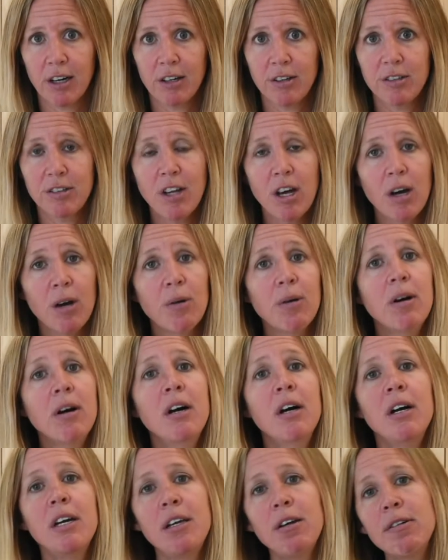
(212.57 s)
So
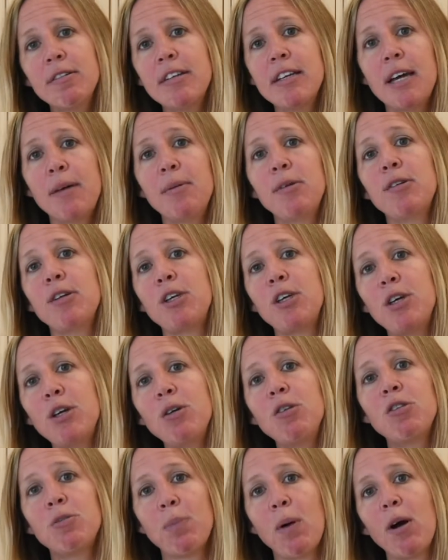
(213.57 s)
UNCW is a
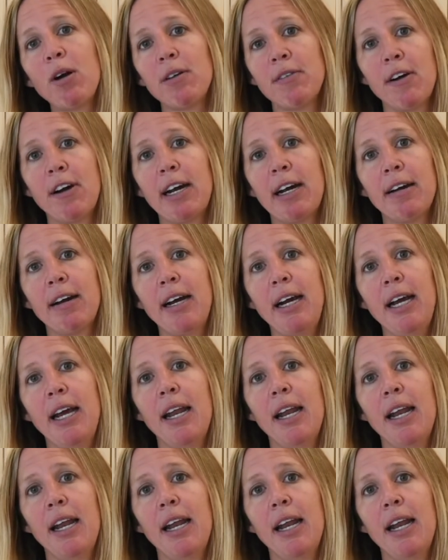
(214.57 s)
huge part of our area,